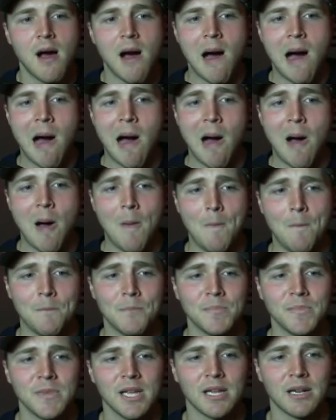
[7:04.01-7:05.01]

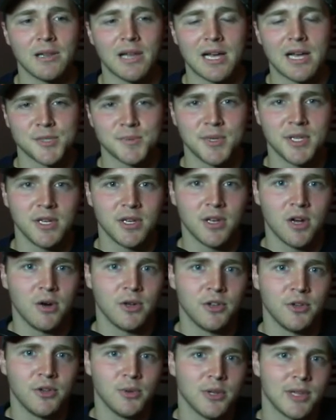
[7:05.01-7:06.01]
It allows me to go
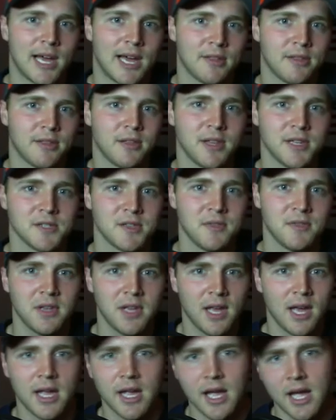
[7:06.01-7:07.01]
and do a lot of things that the
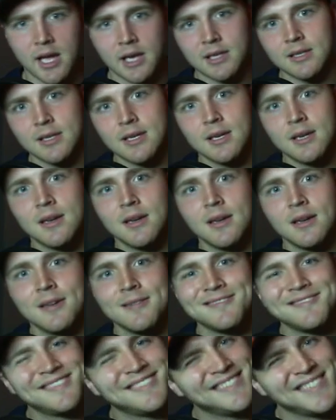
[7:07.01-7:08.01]
KN
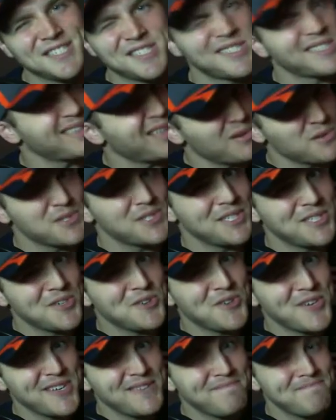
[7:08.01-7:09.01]
is close to
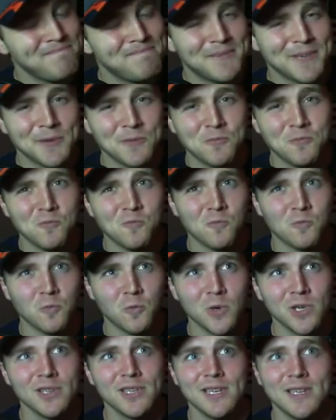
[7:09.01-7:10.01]
doing, but
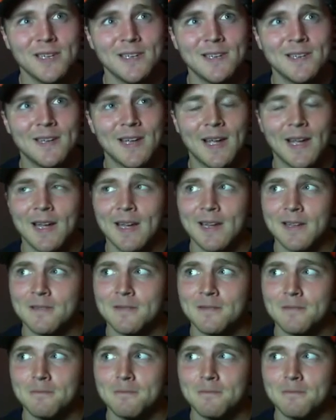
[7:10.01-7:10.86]
really can't